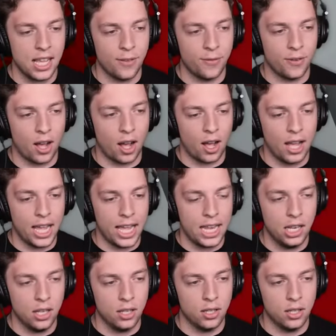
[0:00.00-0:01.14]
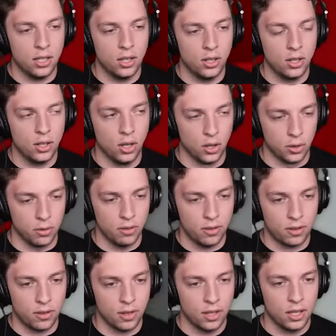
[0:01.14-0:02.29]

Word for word: if I lose, mm